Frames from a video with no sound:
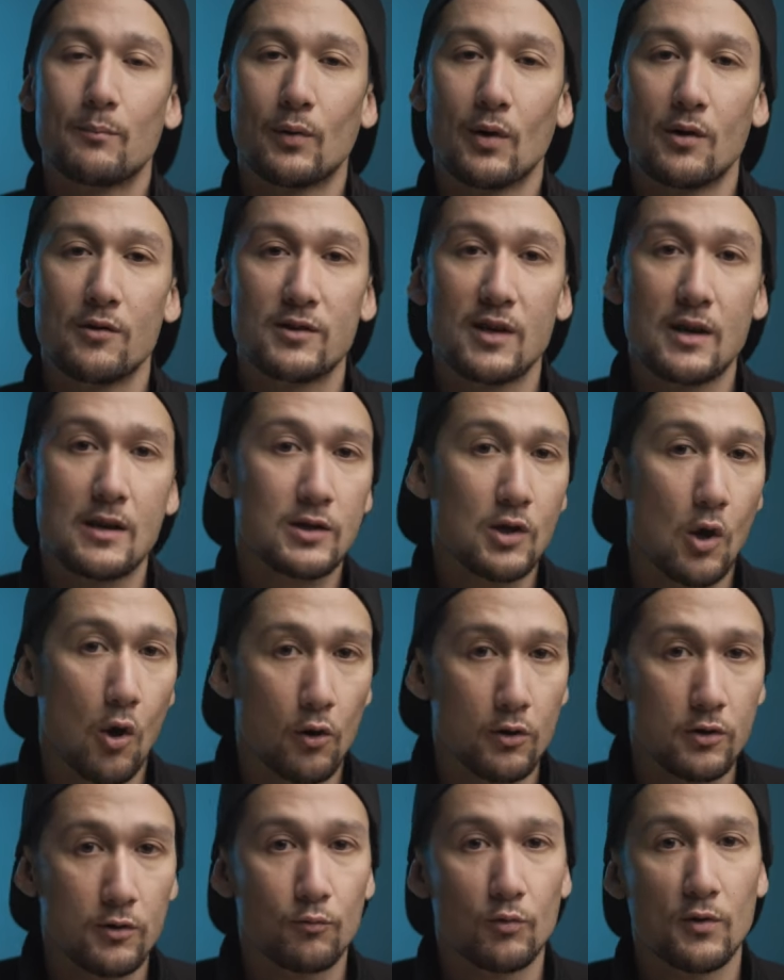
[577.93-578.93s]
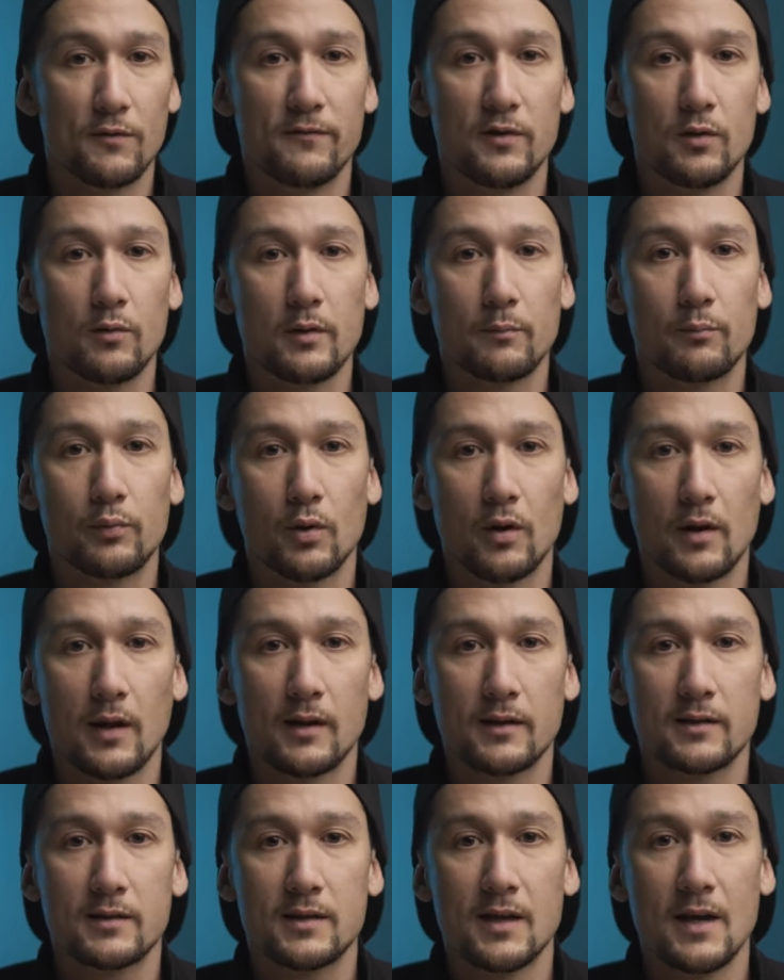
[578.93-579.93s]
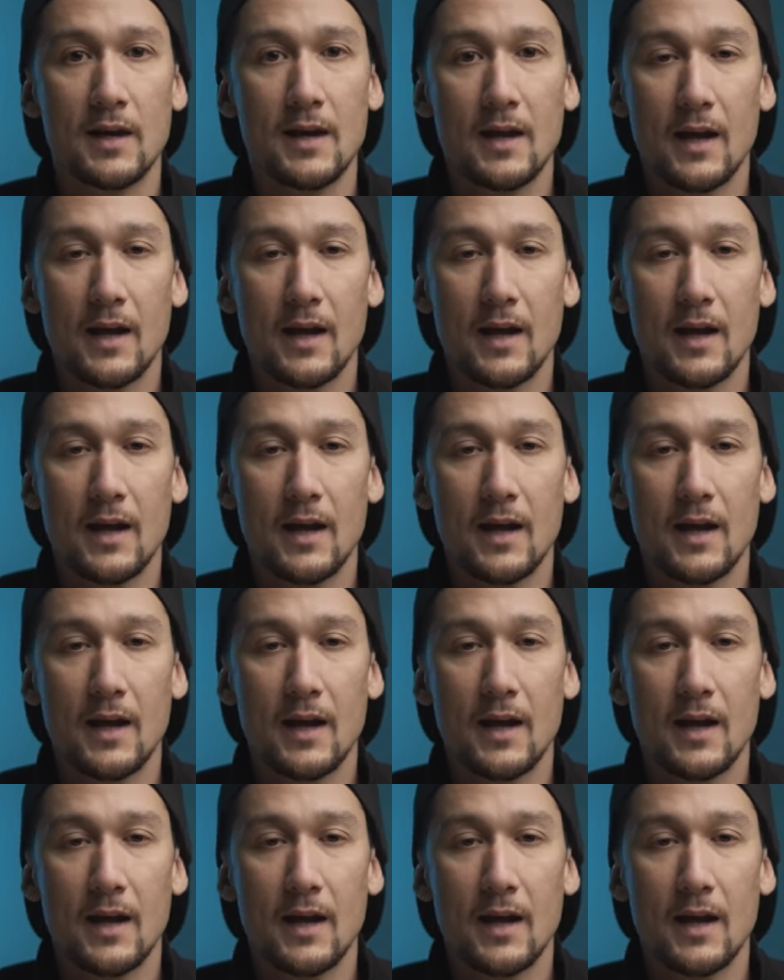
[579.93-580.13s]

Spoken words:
process on reviewing products